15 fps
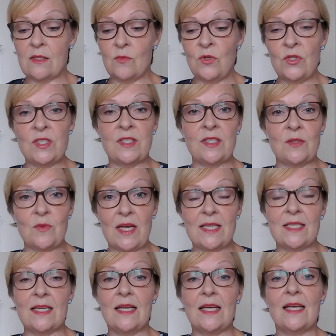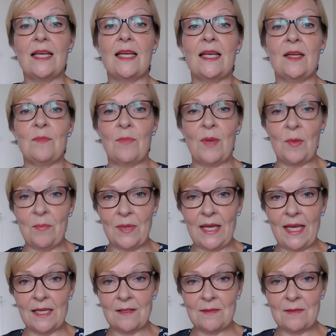worsted weight in pumpkin.